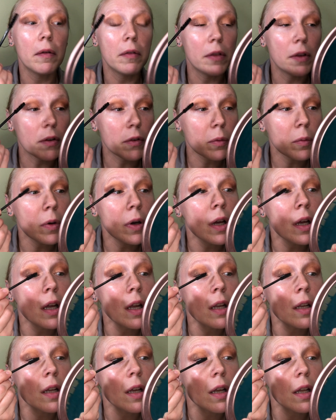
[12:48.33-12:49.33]
This
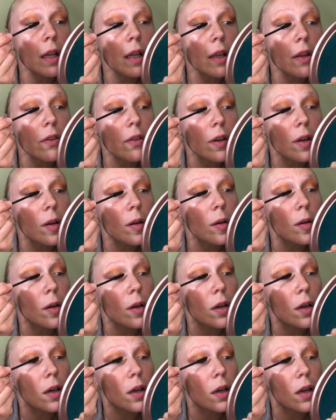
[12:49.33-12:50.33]
one, like,
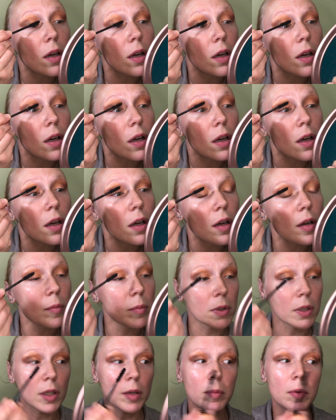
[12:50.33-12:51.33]
I'm a
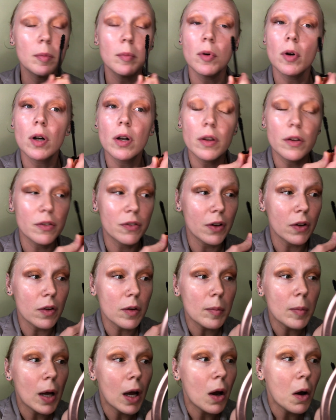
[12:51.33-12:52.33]
little bit more on the fence
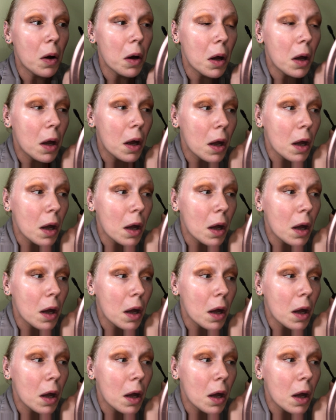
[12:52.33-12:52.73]
about.